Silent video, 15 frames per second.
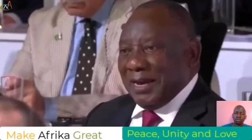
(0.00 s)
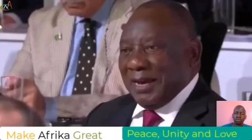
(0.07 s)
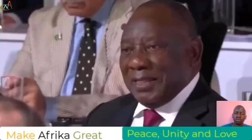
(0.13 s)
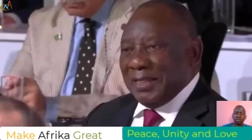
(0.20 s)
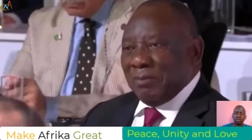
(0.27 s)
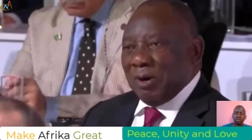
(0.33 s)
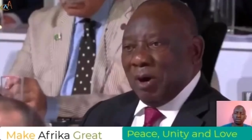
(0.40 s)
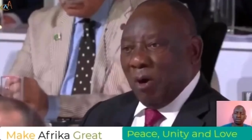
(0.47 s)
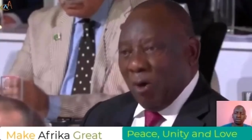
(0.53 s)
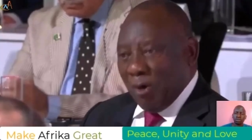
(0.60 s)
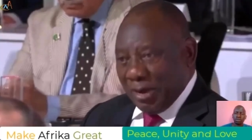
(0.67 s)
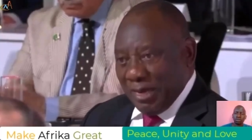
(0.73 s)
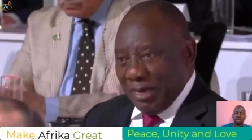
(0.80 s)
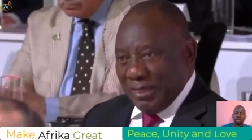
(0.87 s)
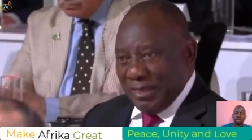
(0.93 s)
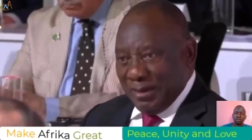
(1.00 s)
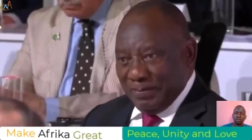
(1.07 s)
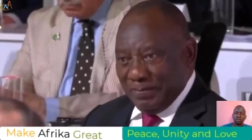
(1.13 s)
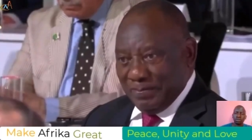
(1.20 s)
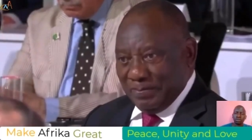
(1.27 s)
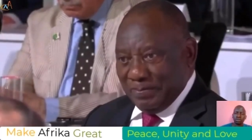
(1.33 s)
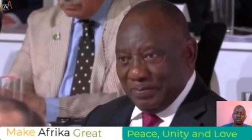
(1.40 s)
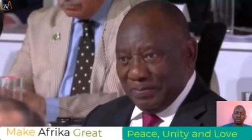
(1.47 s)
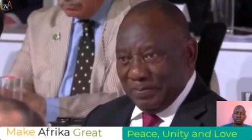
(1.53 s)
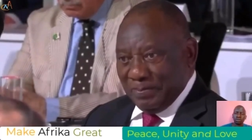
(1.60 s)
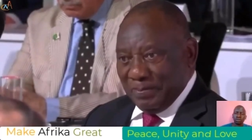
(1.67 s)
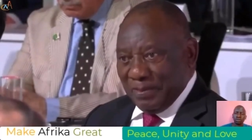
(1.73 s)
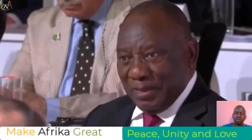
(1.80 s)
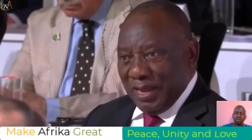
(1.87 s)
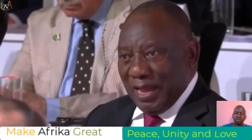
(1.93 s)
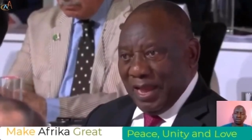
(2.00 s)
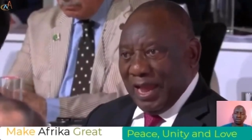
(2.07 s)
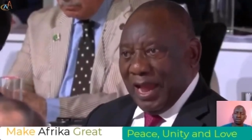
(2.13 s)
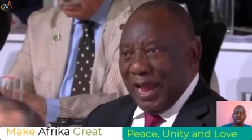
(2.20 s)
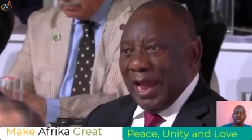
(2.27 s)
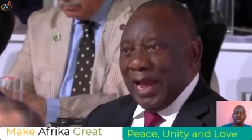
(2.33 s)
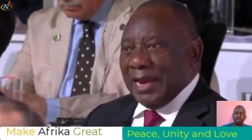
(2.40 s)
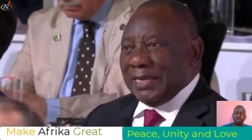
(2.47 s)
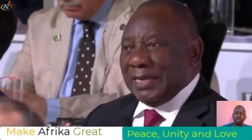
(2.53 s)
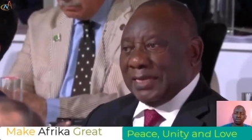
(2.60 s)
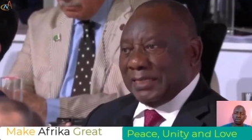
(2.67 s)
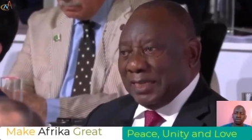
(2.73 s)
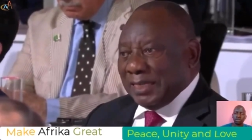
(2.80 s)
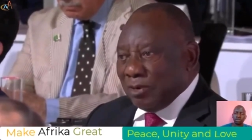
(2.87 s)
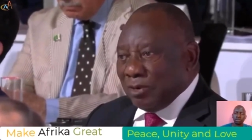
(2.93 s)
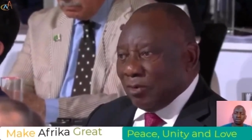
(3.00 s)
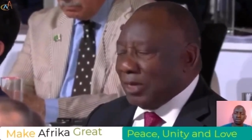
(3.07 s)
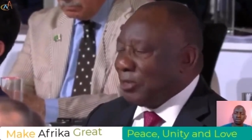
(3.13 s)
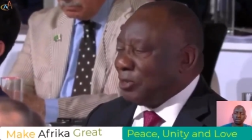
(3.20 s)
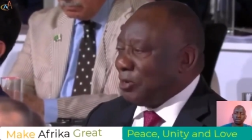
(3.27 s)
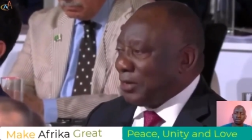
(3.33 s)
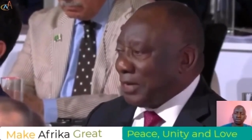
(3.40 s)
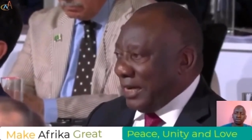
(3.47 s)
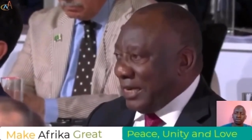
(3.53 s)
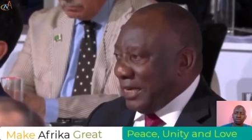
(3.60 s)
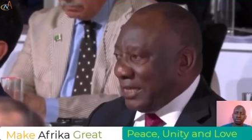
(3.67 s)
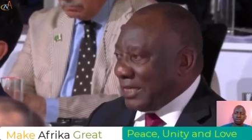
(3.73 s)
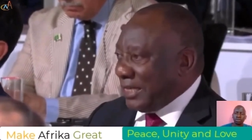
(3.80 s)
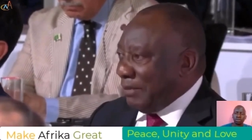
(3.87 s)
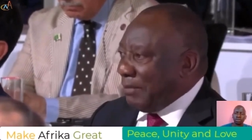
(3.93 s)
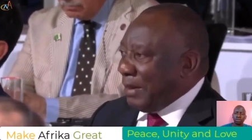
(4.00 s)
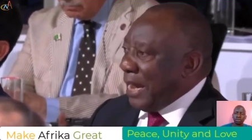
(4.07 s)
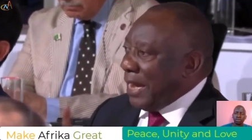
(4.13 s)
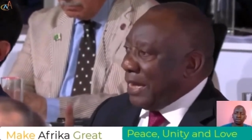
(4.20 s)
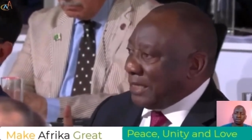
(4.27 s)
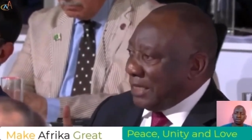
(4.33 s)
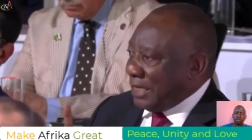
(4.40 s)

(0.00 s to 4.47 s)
and they were hogging them. And they didn't want to release them at